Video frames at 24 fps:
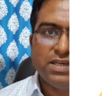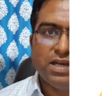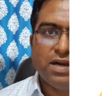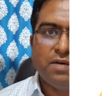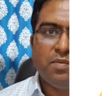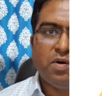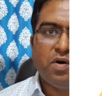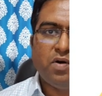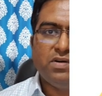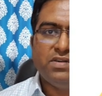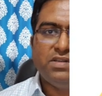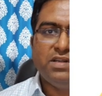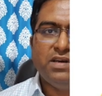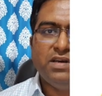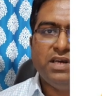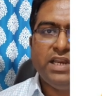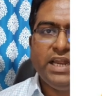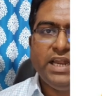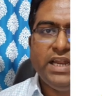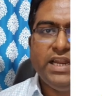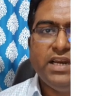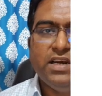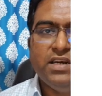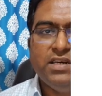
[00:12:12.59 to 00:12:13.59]
about the
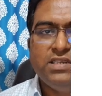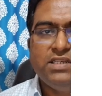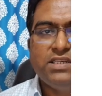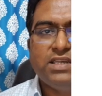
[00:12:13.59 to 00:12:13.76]
needs